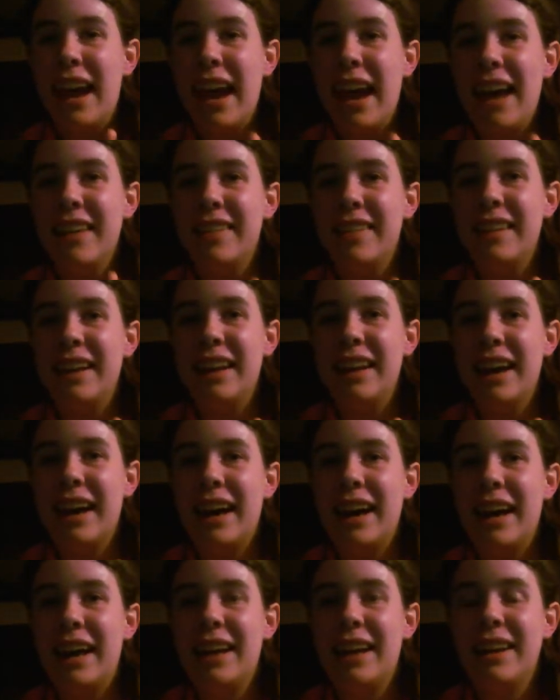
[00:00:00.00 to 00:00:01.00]
as
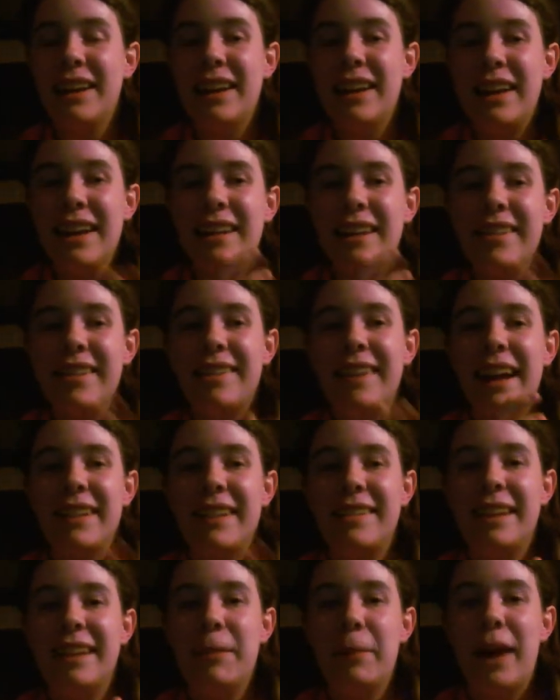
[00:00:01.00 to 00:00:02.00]
the
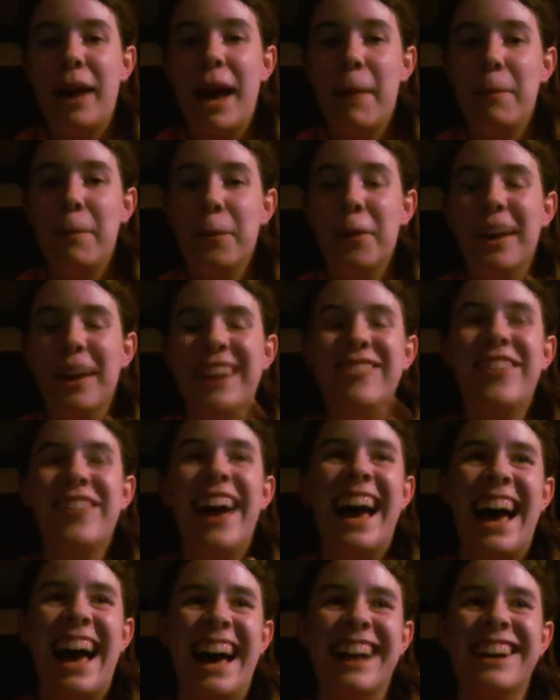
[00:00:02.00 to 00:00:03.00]
sexy bad boy
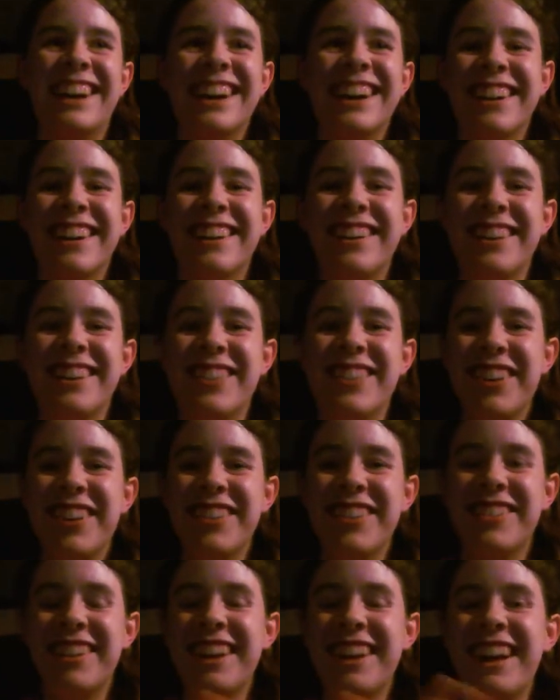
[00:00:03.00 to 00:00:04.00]
bad girl, the
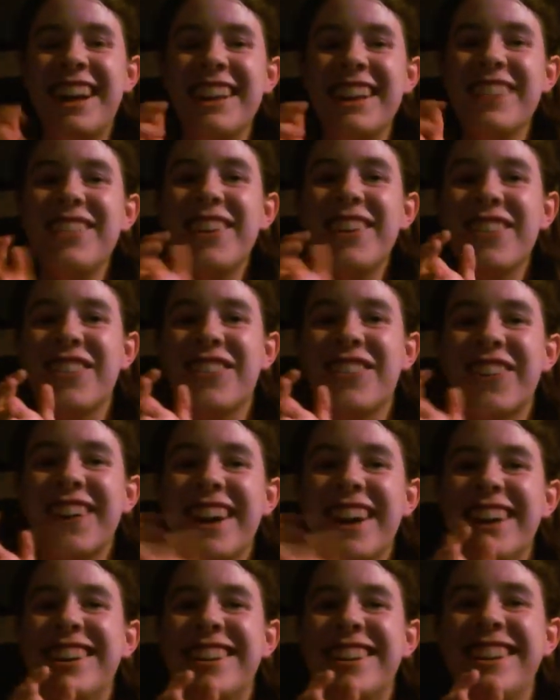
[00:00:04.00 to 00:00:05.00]
most
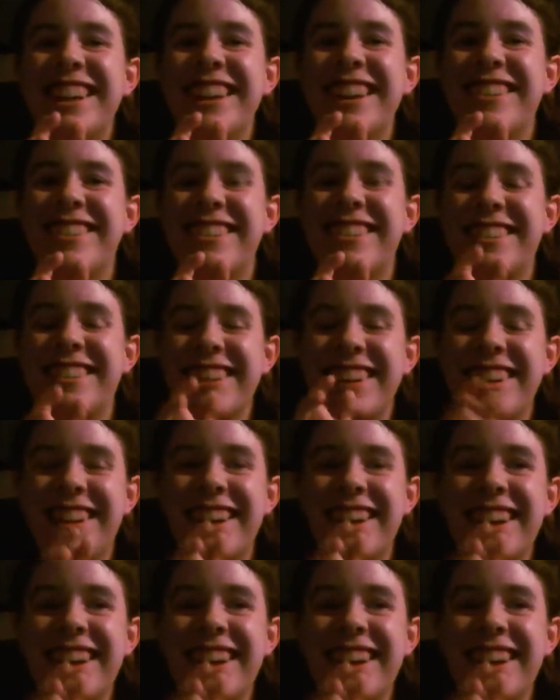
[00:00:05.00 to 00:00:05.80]
ferocious